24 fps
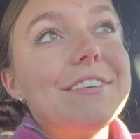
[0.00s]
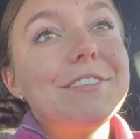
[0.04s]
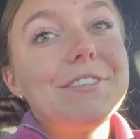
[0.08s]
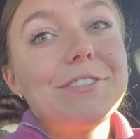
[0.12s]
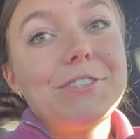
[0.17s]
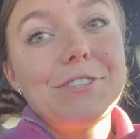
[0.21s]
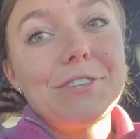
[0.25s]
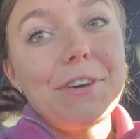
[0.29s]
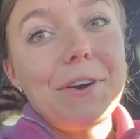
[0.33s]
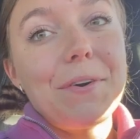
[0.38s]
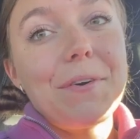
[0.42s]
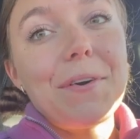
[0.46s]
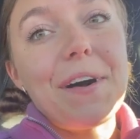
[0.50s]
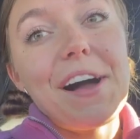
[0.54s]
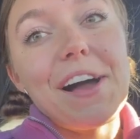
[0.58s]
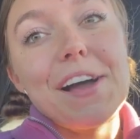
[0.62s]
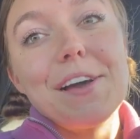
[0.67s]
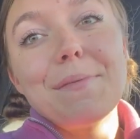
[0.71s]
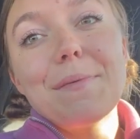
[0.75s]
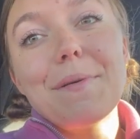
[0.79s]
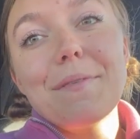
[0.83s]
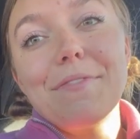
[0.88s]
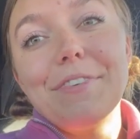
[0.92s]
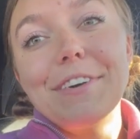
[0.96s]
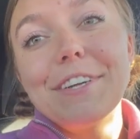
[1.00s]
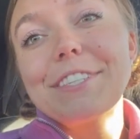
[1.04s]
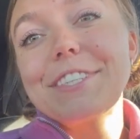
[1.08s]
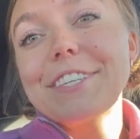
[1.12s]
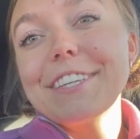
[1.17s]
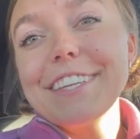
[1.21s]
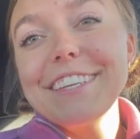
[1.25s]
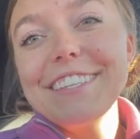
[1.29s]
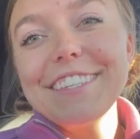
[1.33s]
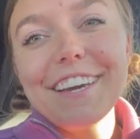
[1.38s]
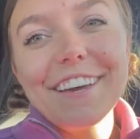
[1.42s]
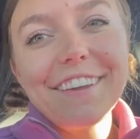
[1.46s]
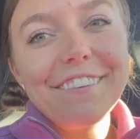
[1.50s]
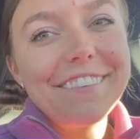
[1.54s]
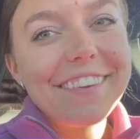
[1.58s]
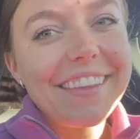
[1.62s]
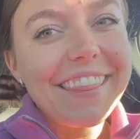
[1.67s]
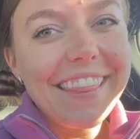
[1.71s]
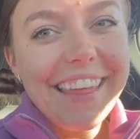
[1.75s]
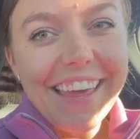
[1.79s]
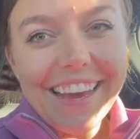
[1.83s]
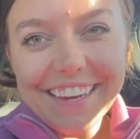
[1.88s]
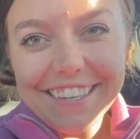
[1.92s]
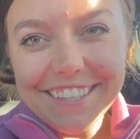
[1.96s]
So I am officially done
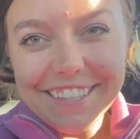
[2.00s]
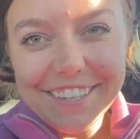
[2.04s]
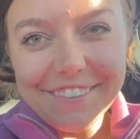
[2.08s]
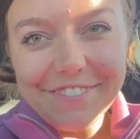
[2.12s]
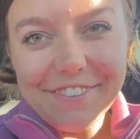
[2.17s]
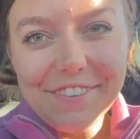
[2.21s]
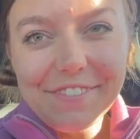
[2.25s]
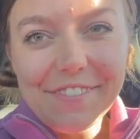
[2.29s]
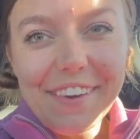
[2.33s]
with lecture for